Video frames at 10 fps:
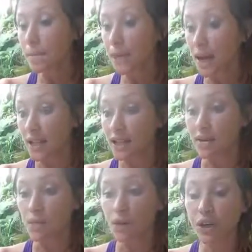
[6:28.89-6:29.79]
but
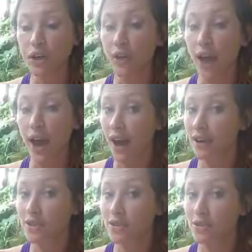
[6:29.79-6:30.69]
the more you
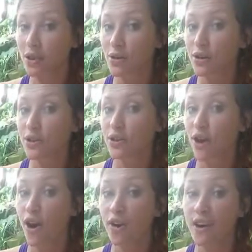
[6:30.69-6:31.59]
act as though you're
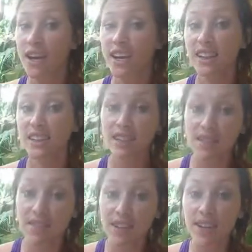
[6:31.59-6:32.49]
already
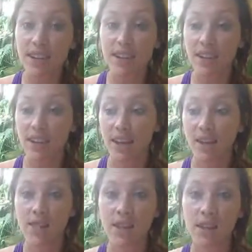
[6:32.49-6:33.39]
living
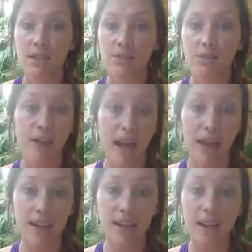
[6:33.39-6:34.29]
in this
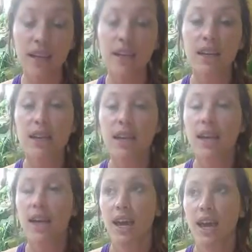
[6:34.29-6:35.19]
reality,
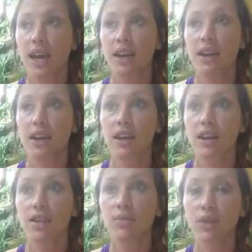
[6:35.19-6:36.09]
and
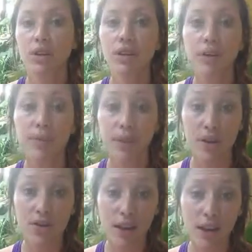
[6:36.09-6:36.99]
the more you're
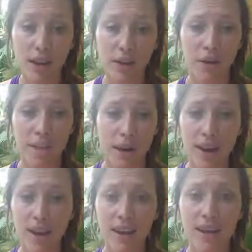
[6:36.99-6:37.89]
appreciating your
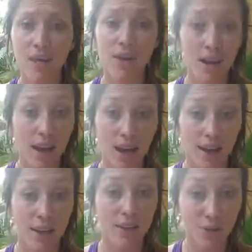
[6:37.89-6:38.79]
body and what it
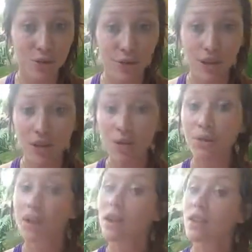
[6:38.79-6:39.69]
can do for you,